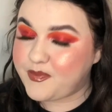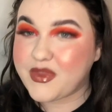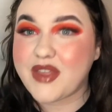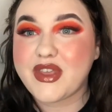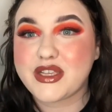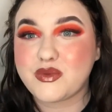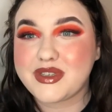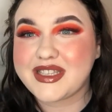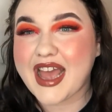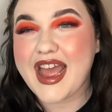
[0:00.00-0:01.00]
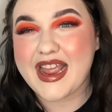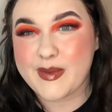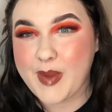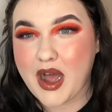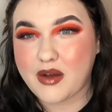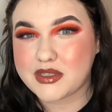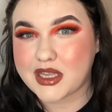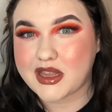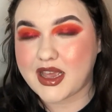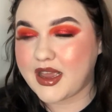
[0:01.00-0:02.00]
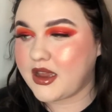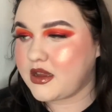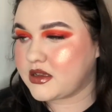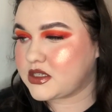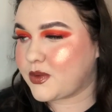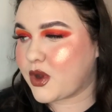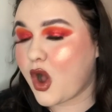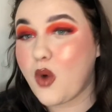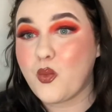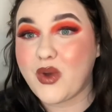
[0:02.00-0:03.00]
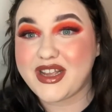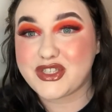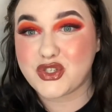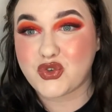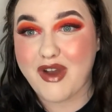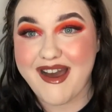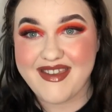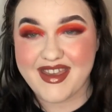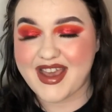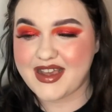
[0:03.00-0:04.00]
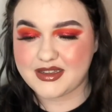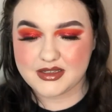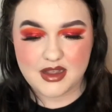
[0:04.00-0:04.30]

this was £8, I think, so I can't wait to try this.